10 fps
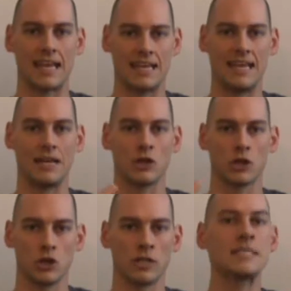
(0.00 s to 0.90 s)
They need a
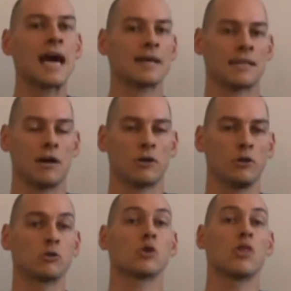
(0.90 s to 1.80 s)
good tactile
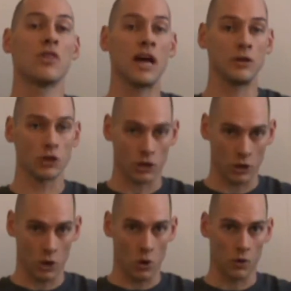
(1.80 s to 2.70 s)
cue. So then you're
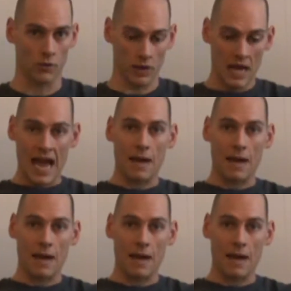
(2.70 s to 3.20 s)
going to go over